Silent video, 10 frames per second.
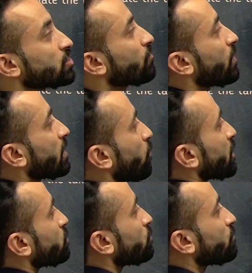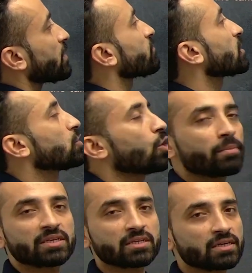1.25
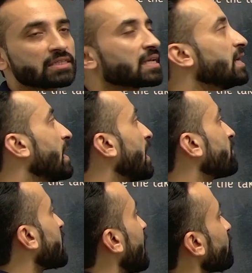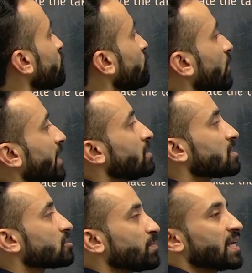kilometers, and we have to find the
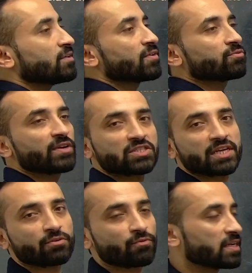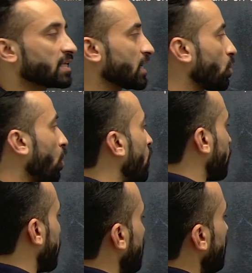speed with which it will take off.
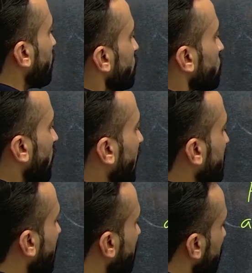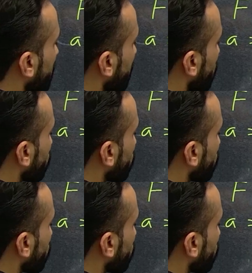So I think you